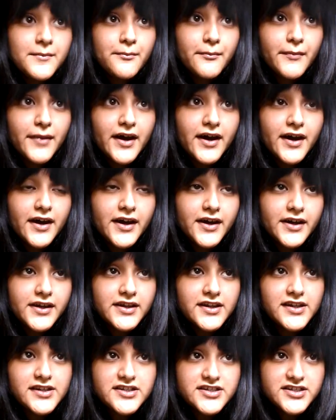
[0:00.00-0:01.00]

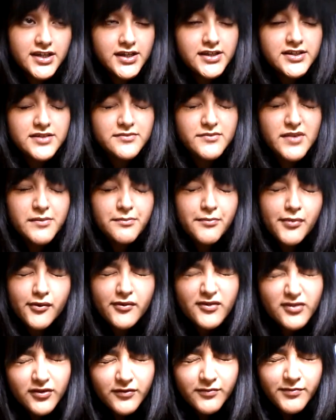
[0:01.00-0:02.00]
by changing my
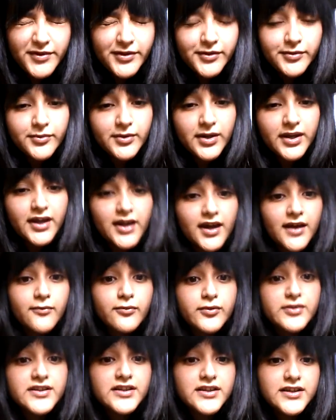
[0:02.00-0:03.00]
point of view I
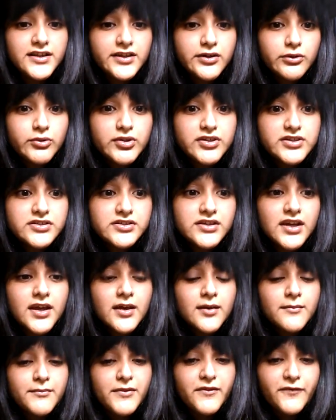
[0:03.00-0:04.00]
have with the language.
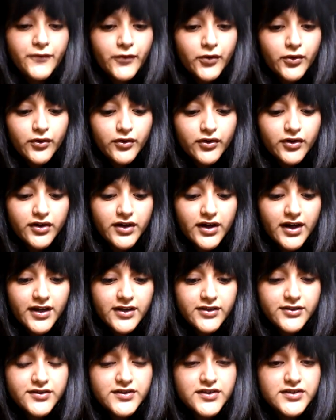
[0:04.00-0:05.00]
Before,
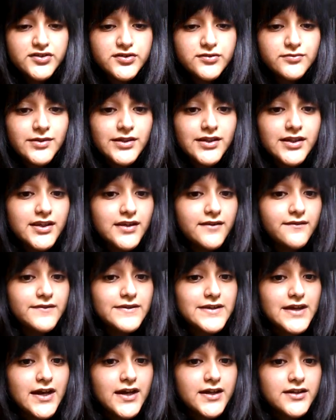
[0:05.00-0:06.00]
I used to
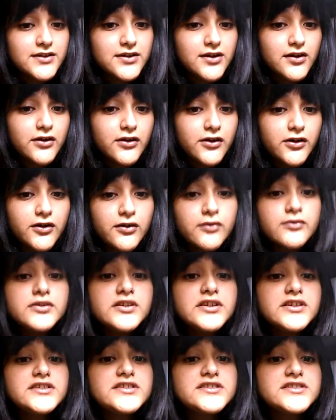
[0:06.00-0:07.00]
believe that
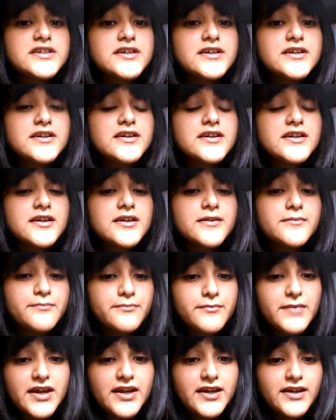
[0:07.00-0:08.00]
only the
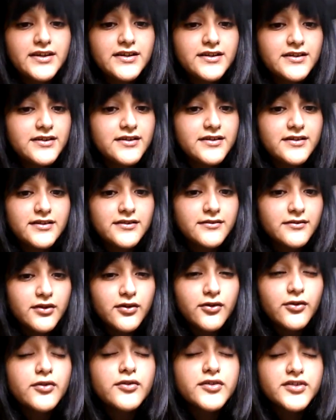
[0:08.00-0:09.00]
main
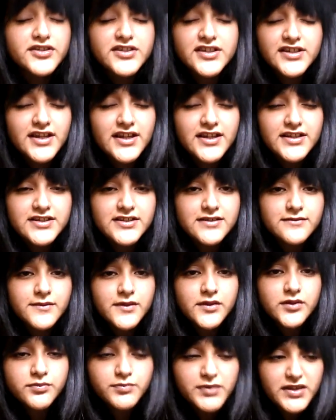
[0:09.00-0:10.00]
or the
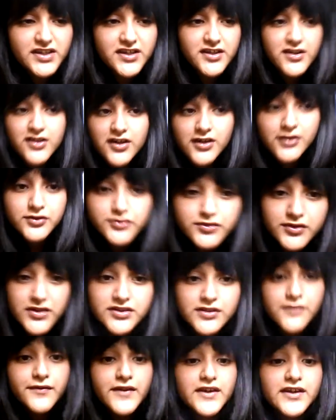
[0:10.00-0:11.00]
native speaking
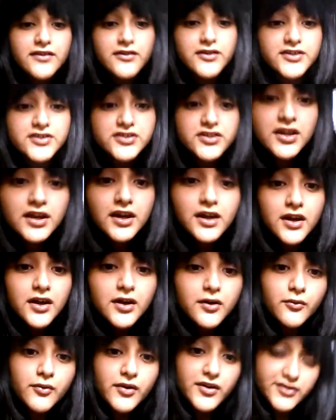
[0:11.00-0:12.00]
countries of English
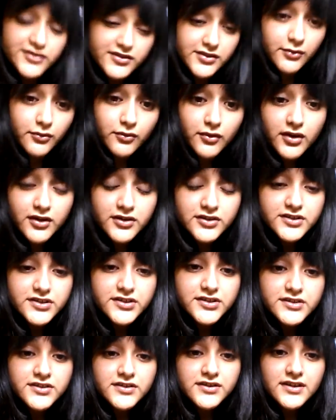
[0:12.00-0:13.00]
were the
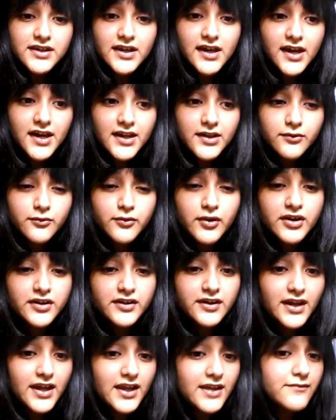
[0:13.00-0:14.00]
ones that
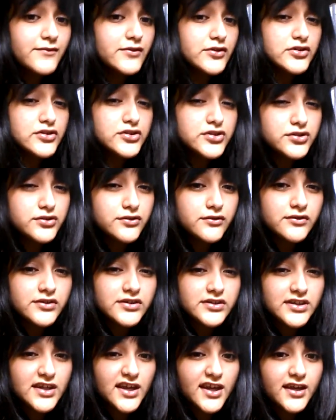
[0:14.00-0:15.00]
were able to
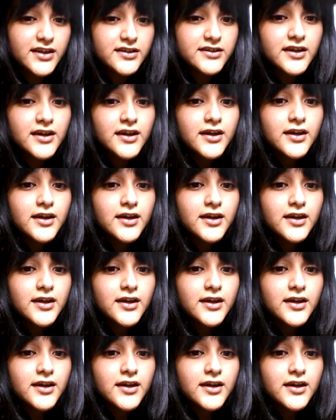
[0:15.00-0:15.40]
say